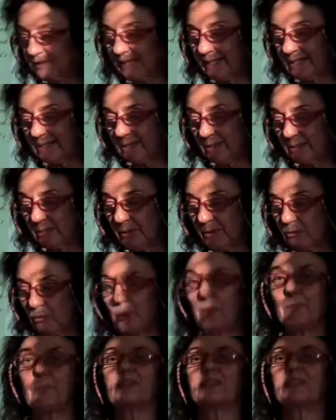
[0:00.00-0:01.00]
Testament
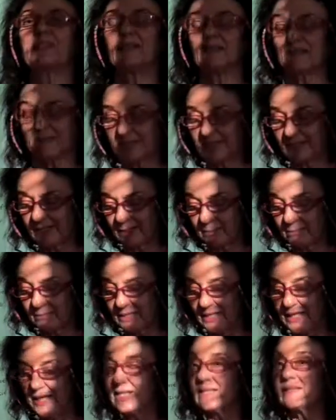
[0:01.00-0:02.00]
represents him
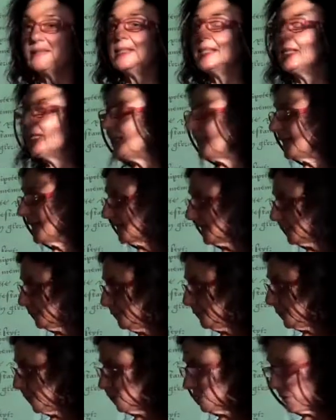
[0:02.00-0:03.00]
kneeling in
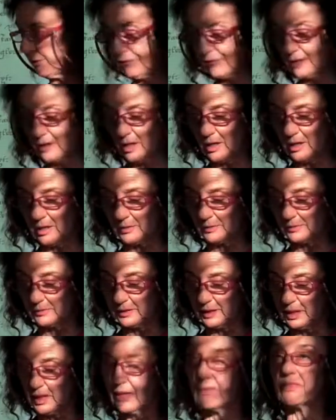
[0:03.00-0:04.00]
front of God,
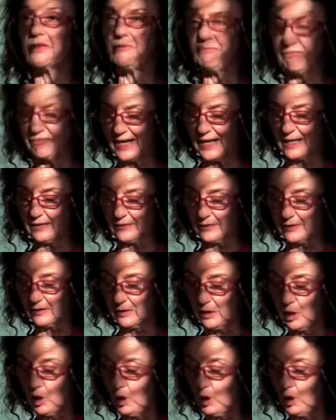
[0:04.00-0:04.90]
the Father,